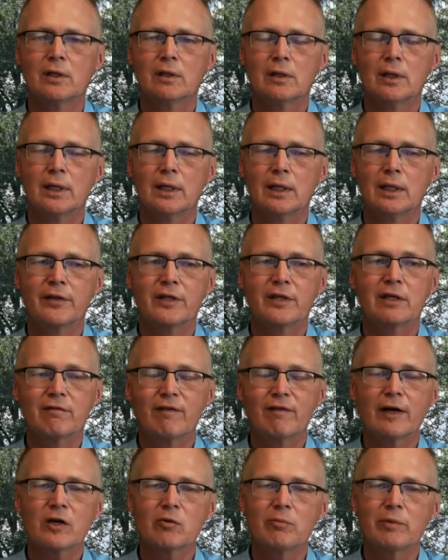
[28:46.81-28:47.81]
the
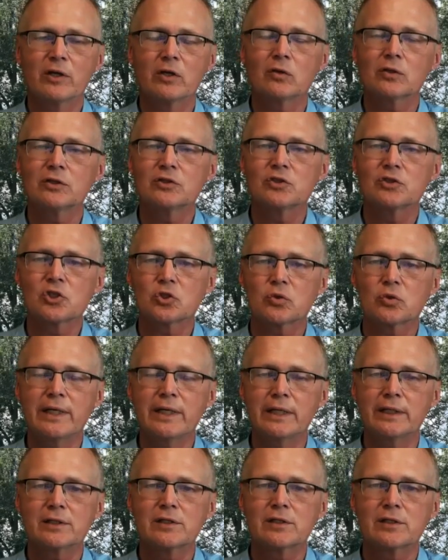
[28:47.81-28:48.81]
environmental
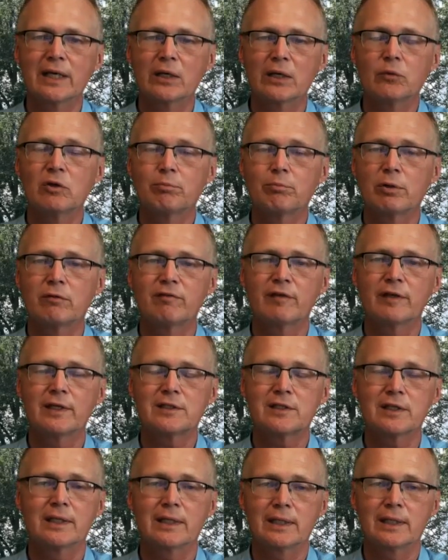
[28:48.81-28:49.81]
constraints that would
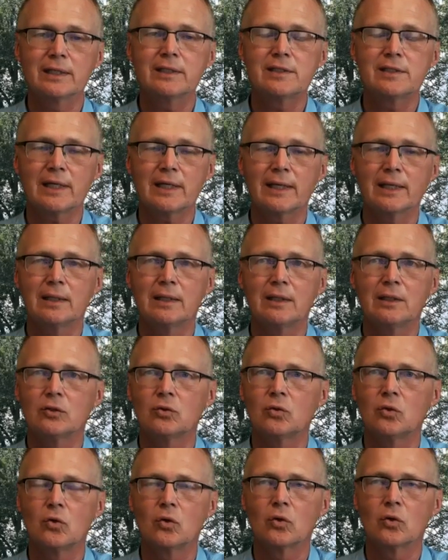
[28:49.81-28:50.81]
prevent an Intel
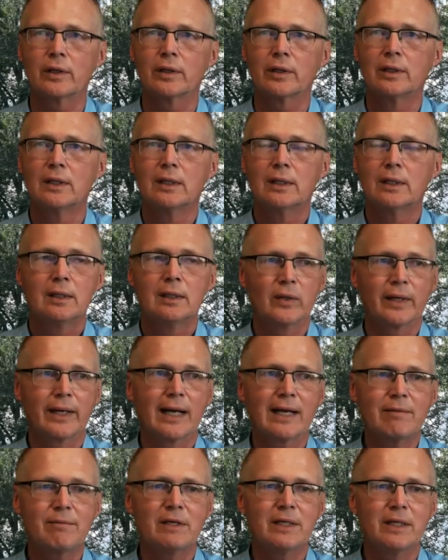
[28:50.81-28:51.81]
or an
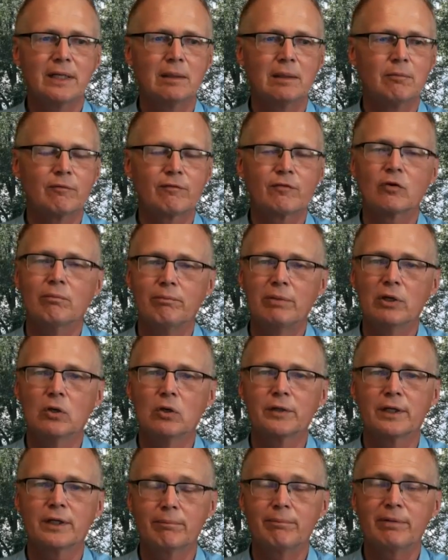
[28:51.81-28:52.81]
IBM from
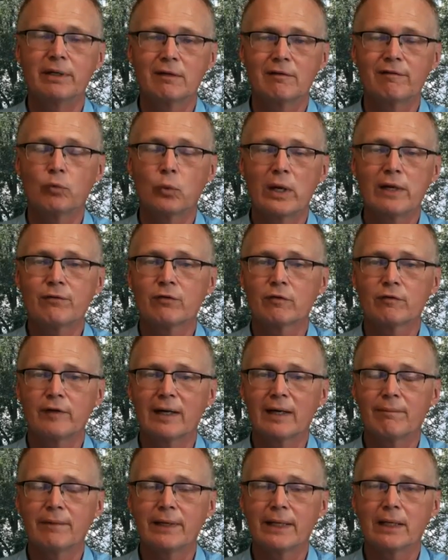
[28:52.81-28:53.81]
building a big wafer
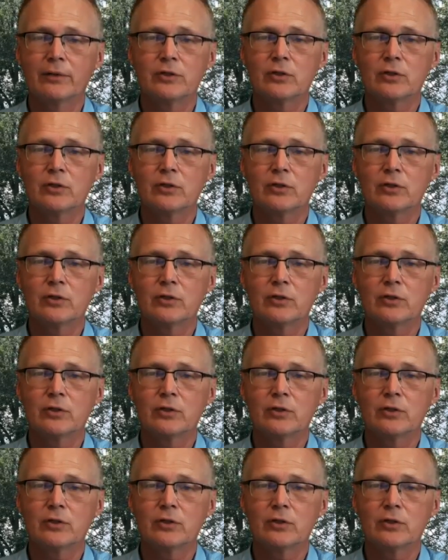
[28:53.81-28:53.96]
fab now.